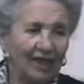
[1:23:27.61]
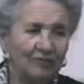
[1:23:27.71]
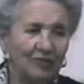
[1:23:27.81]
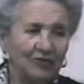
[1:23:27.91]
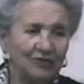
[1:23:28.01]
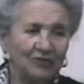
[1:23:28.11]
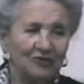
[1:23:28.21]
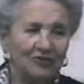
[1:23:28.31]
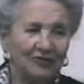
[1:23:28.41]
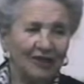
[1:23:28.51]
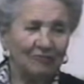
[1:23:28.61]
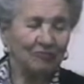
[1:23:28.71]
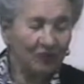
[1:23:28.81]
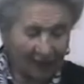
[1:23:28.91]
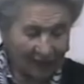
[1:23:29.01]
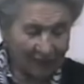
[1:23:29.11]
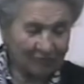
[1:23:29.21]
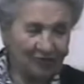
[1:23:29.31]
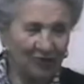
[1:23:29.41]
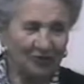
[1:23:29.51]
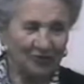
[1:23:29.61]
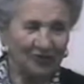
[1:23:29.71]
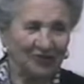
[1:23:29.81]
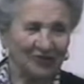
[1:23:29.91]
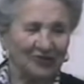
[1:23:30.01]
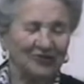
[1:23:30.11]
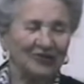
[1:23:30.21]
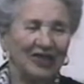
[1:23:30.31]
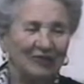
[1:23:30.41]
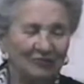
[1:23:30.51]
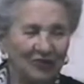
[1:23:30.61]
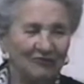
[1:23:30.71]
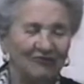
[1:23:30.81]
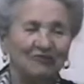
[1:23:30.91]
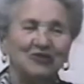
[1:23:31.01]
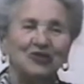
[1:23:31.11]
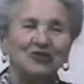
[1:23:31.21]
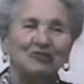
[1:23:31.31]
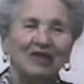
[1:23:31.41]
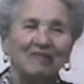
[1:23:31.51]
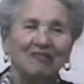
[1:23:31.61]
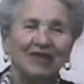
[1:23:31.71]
I bought, I, br I brought, I brought from Cuba.